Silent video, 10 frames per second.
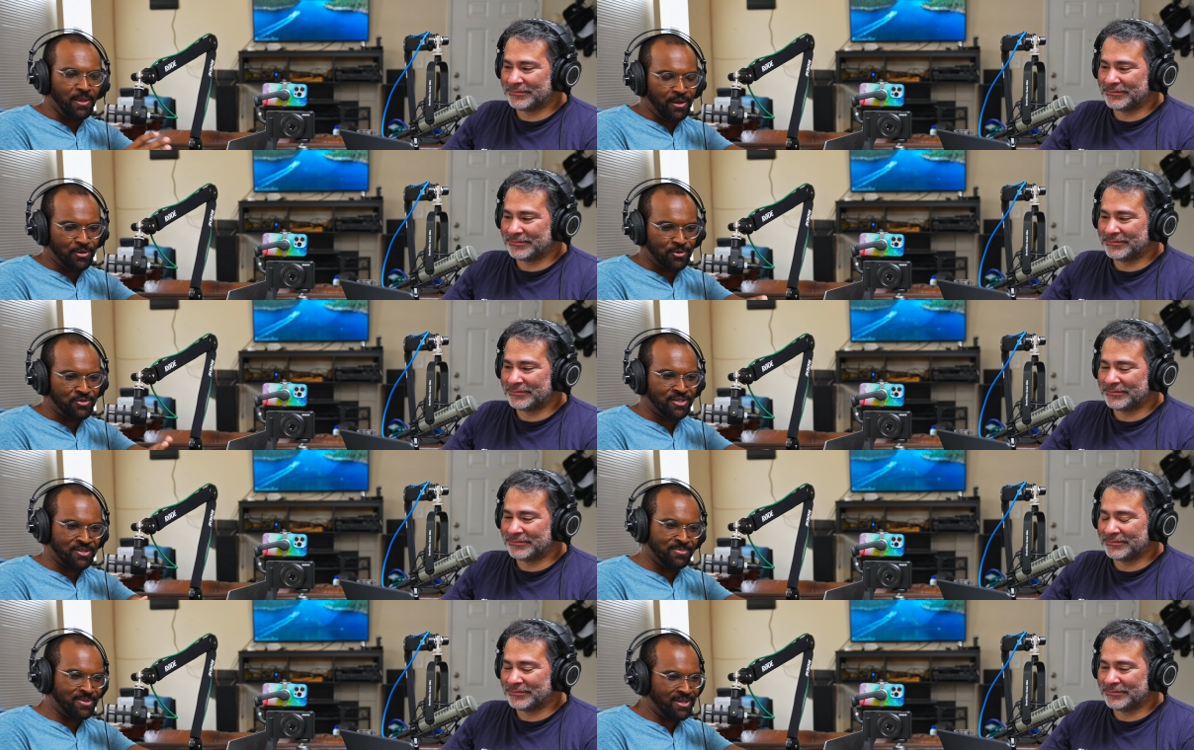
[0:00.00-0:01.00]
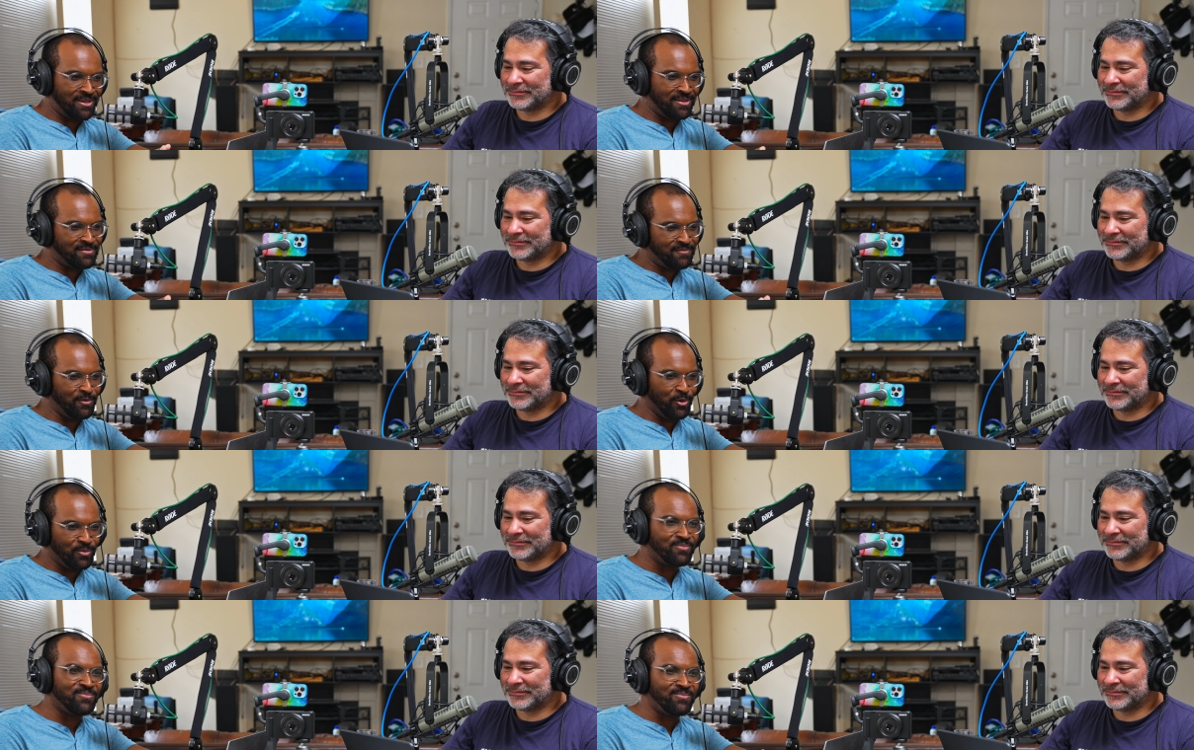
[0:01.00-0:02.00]
Speaker 1: auto systems, I guess, for
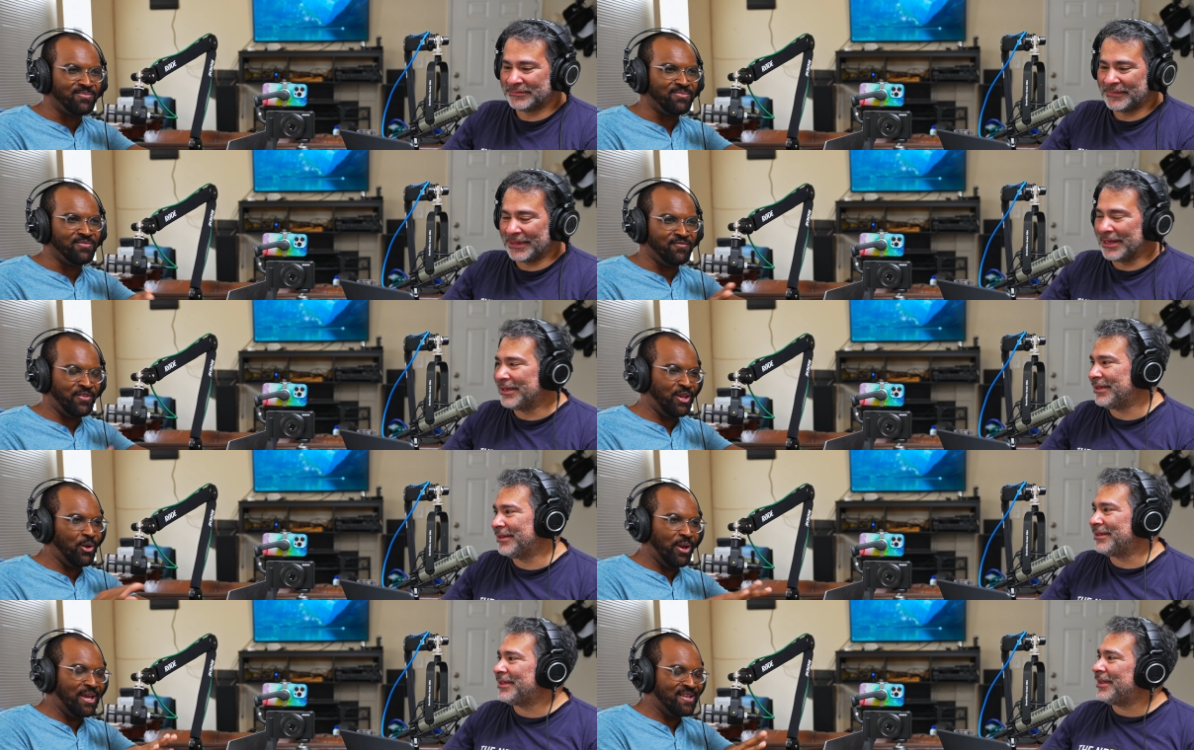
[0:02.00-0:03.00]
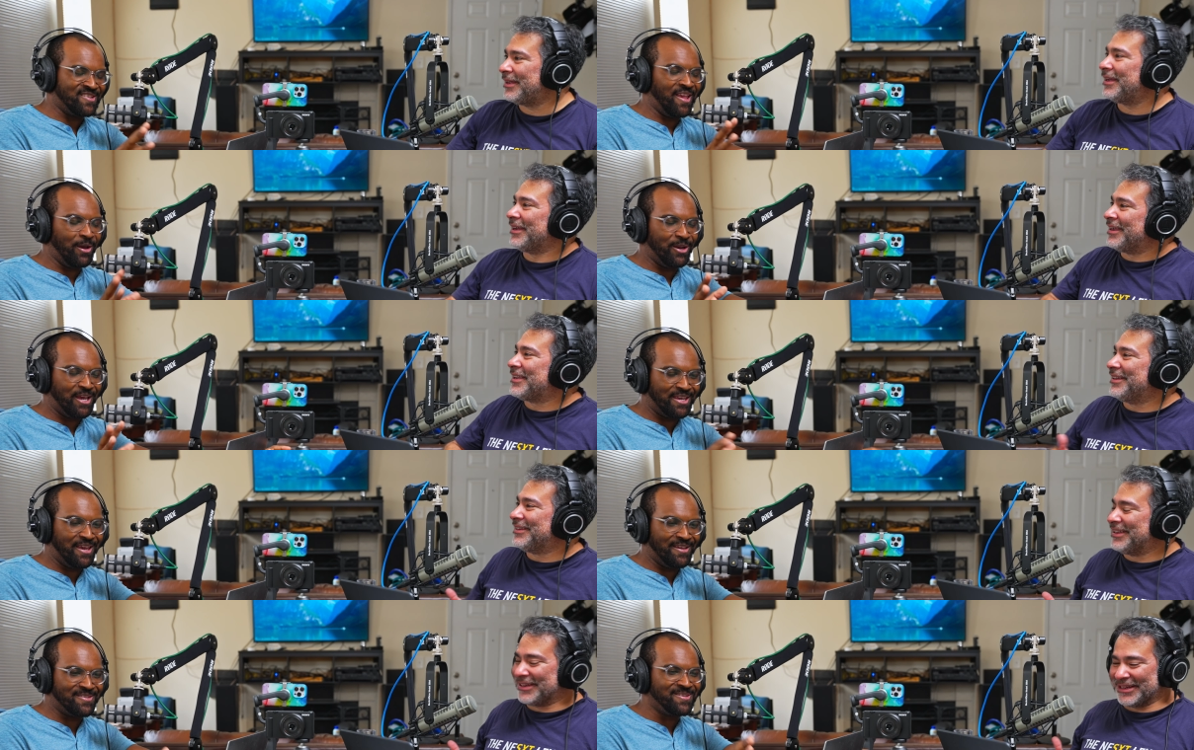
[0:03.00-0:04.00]
video and yeah, sound. Again,
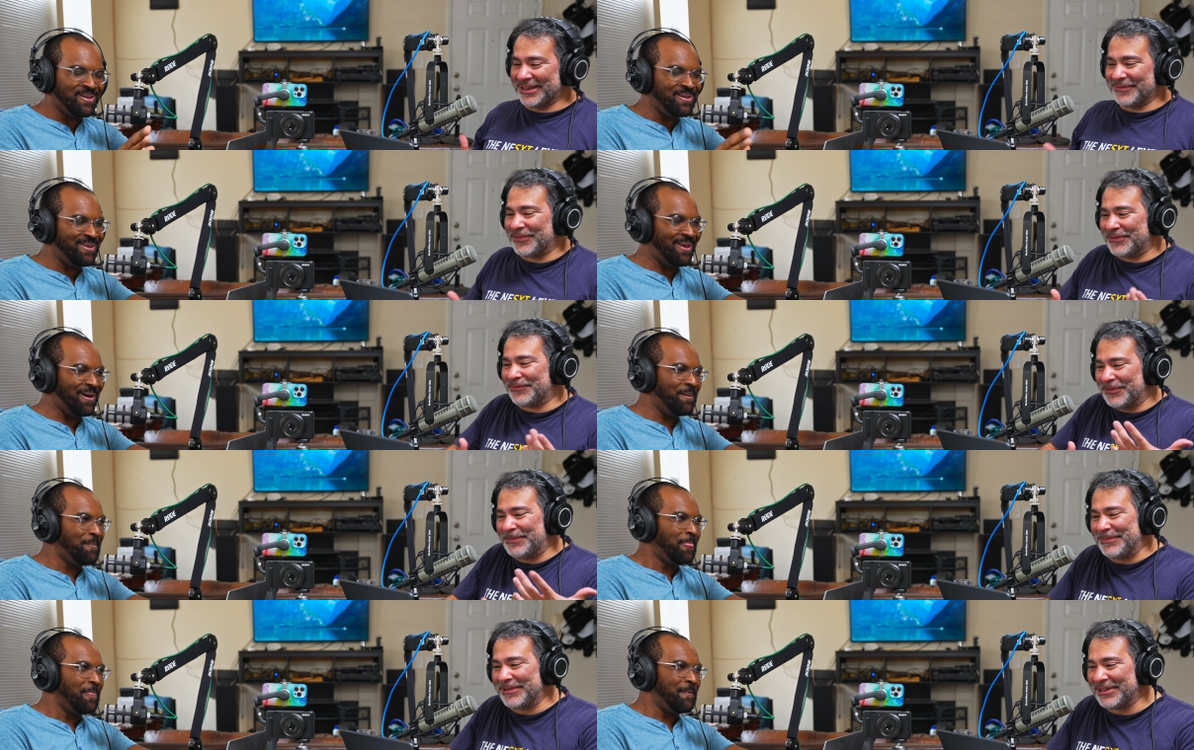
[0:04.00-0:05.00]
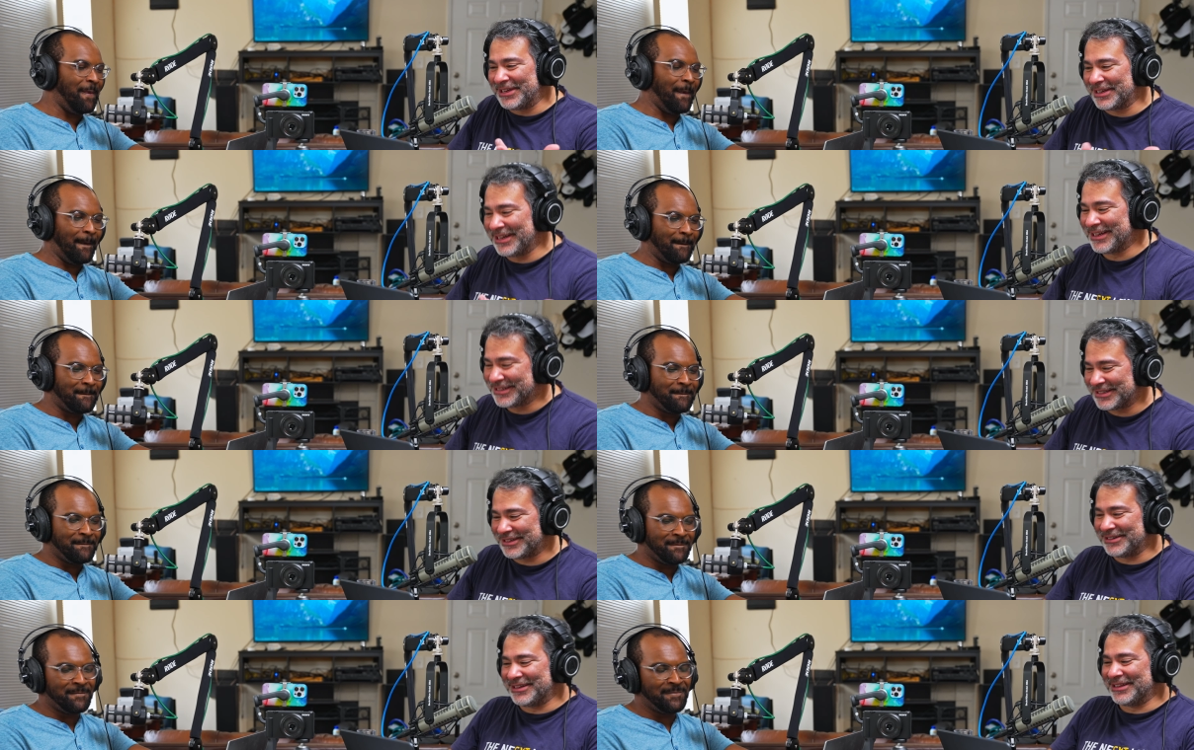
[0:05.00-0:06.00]
like uh, for, yeah. for people like yeah.
Speaker 2: us that
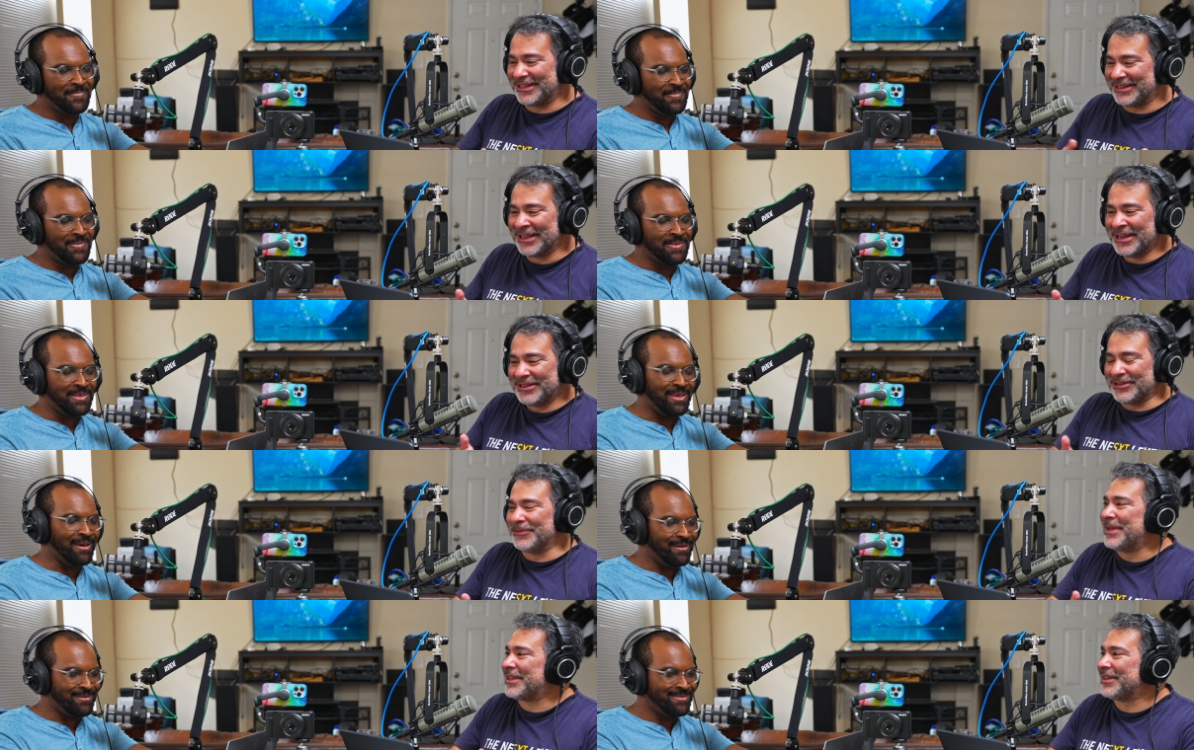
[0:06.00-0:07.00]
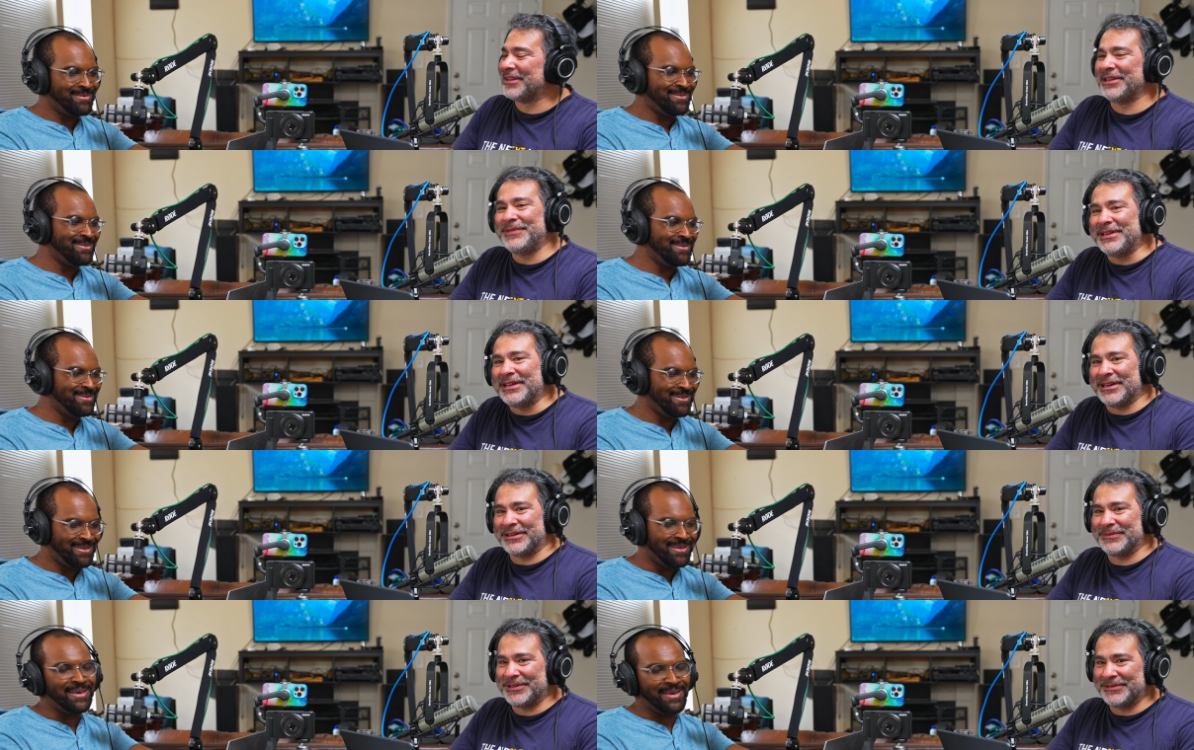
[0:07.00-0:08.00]
are that don't make a living out
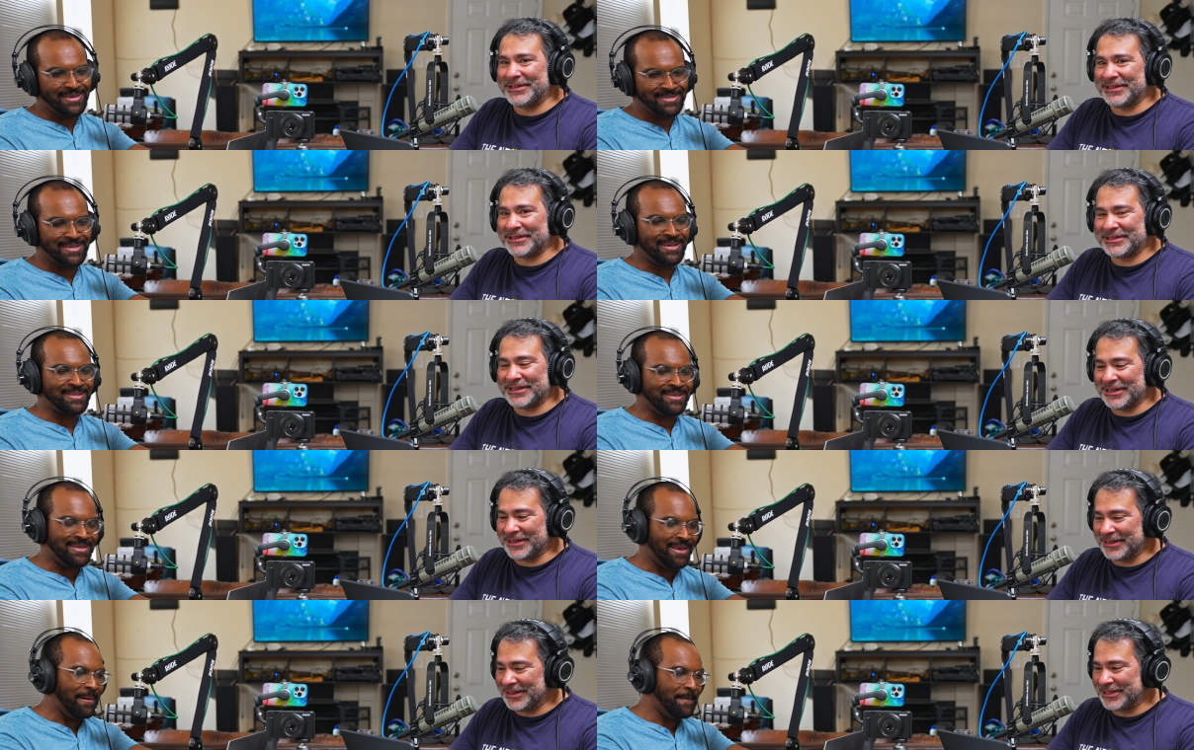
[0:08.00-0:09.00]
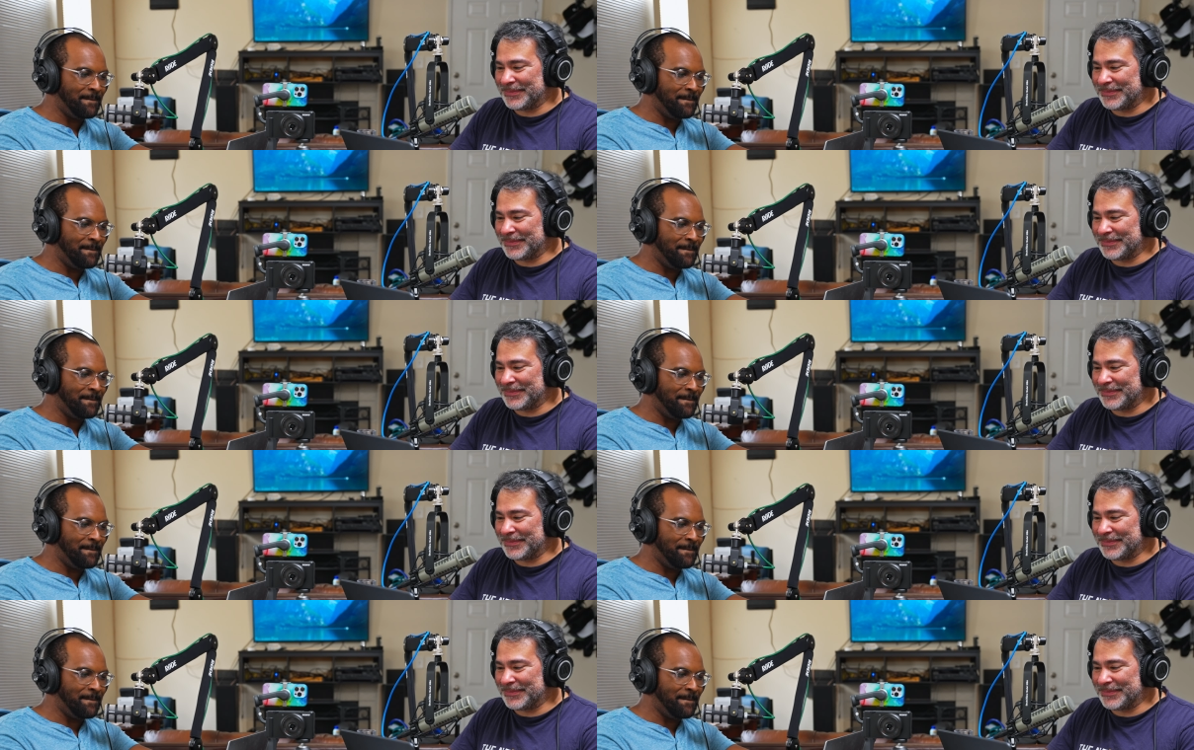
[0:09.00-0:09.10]
of doing exactly. this, uh, it is